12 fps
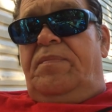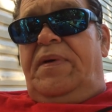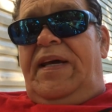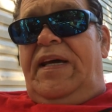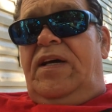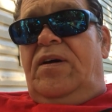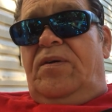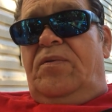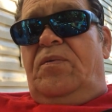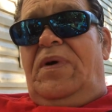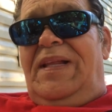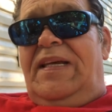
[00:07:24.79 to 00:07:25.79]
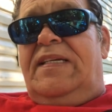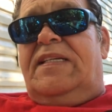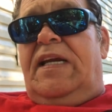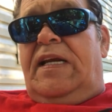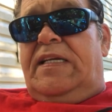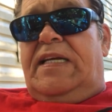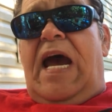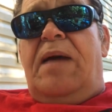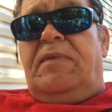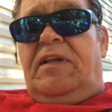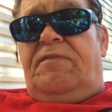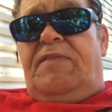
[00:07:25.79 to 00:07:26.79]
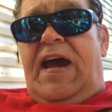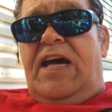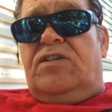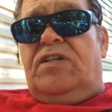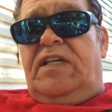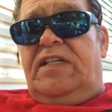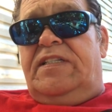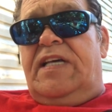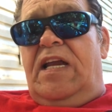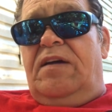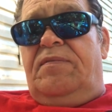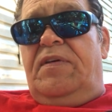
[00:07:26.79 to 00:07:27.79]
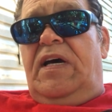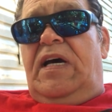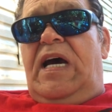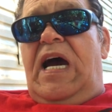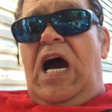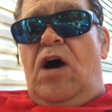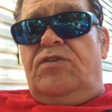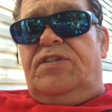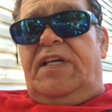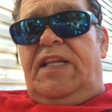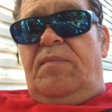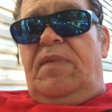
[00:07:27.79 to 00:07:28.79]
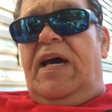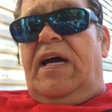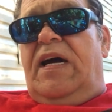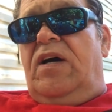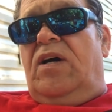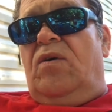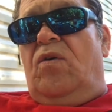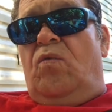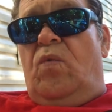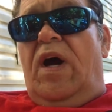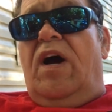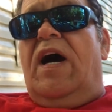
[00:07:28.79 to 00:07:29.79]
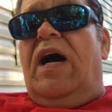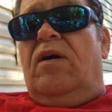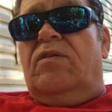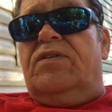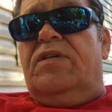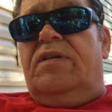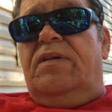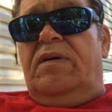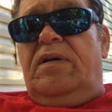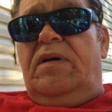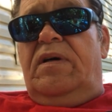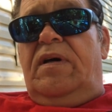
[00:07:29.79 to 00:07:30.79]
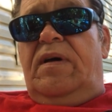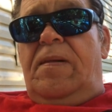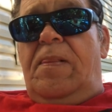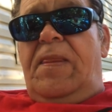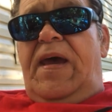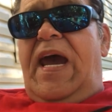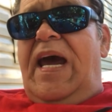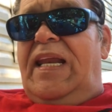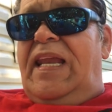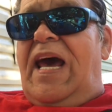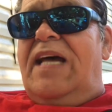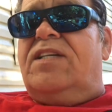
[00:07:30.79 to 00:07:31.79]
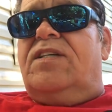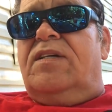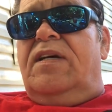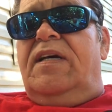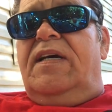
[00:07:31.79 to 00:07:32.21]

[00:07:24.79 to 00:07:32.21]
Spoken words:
be released in a timely fashion instead of housing them like a warehouse. And let's